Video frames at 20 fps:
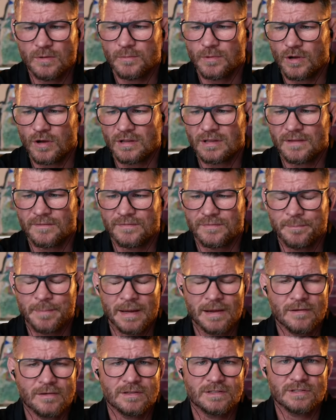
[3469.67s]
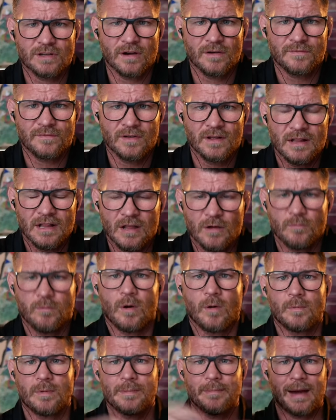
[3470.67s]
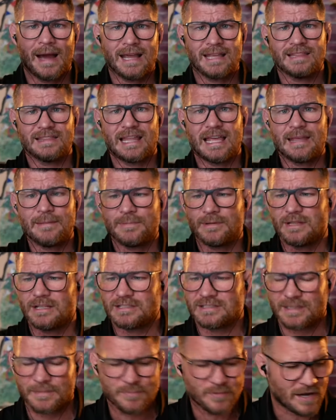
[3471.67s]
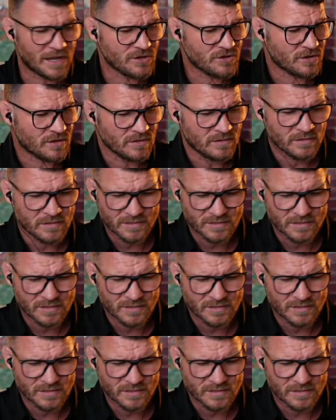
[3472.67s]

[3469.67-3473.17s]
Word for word: We all have periods of what we might label as depression,